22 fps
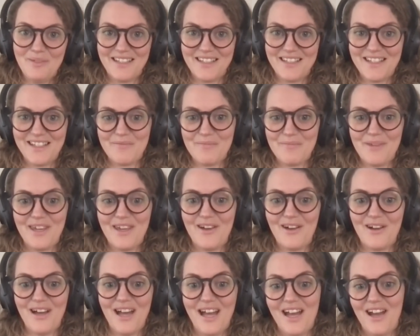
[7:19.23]
But it can
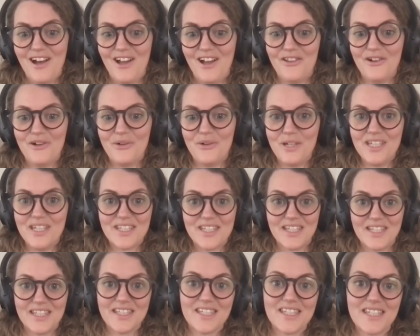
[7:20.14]
be other
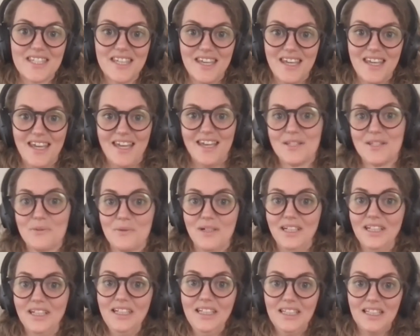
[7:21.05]
reasons as
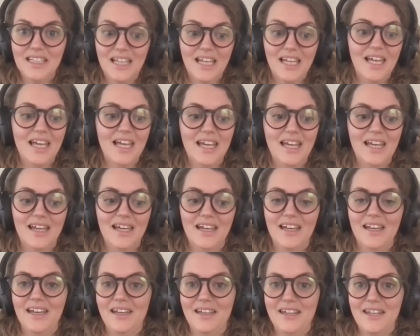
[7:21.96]
well.
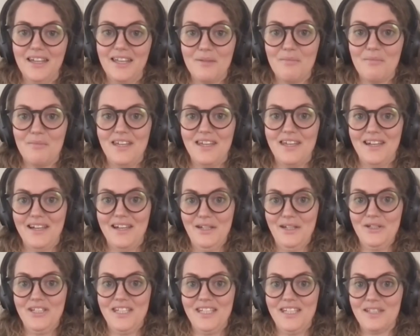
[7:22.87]
It can
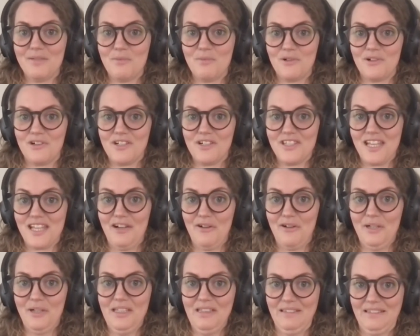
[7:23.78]
be you need more
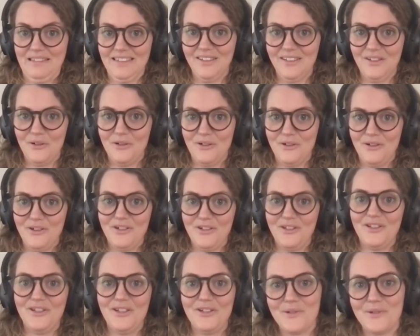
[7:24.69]
salary or
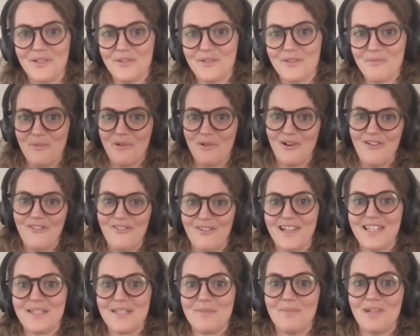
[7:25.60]
you want more
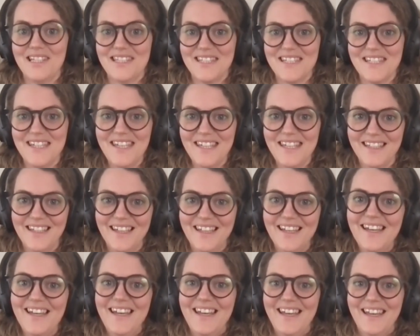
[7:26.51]
flexibility.
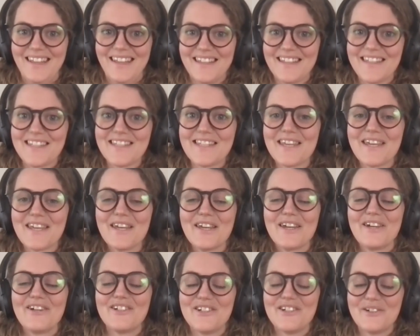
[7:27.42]
And that's
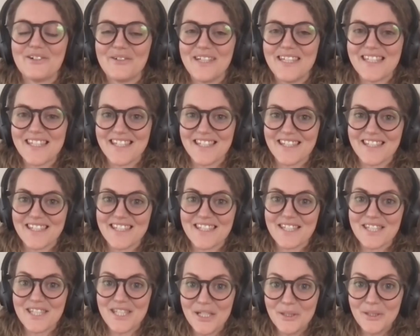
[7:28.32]
good
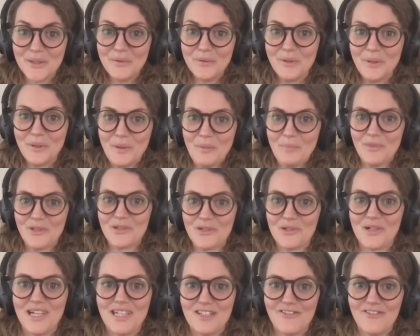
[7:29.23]
reasons too.
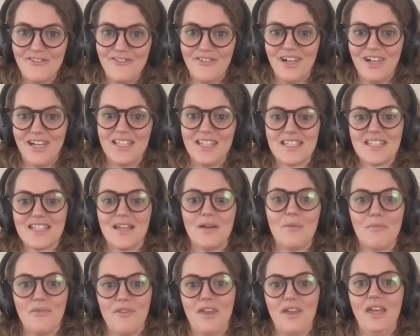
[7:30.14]
But try to find
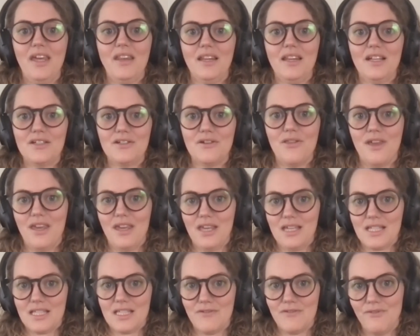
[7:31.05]
something that you
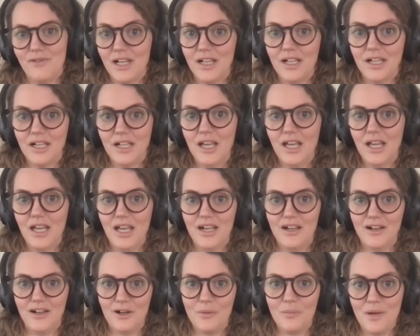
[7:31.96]
think is fun
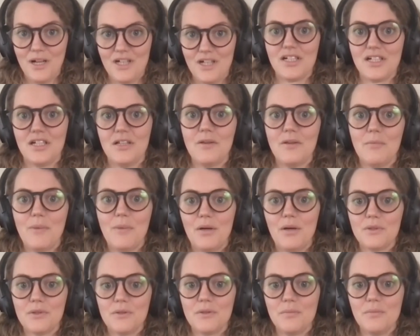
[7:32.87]
and are passionate
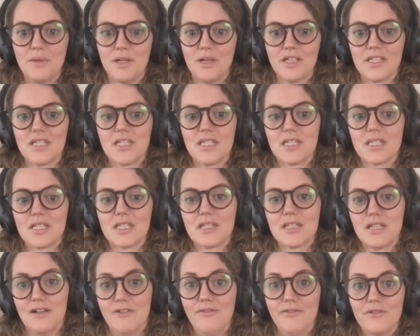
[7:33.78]
about, because
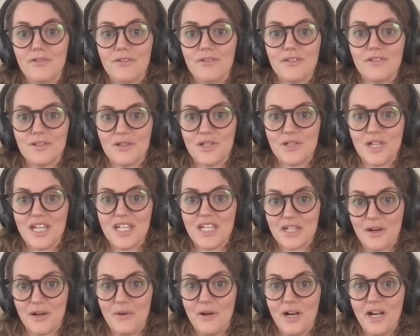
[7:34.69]
it's tough to
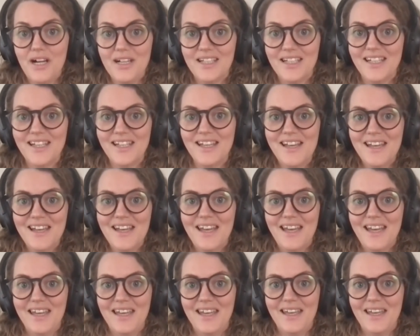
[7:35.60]
change career.
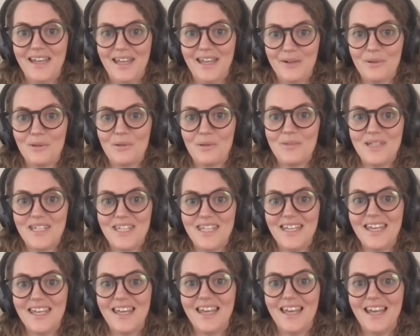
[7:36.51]
It will
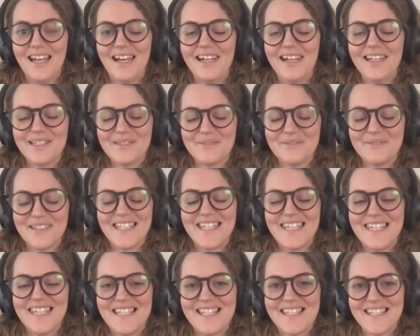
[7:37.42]
be a little
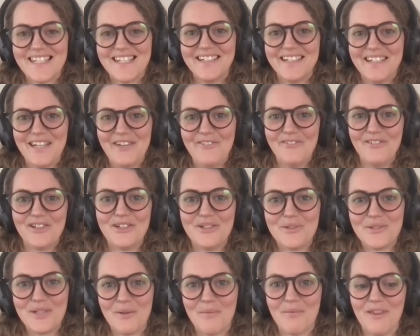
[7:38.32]
bit easier if you
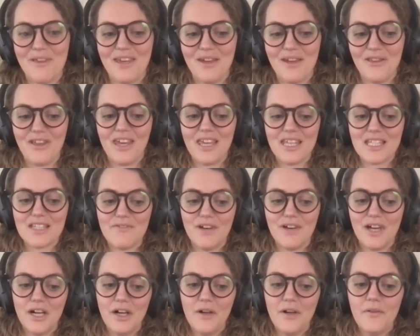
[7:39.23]
do something you think
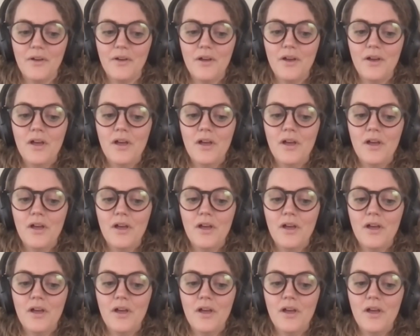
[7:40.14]
is fun.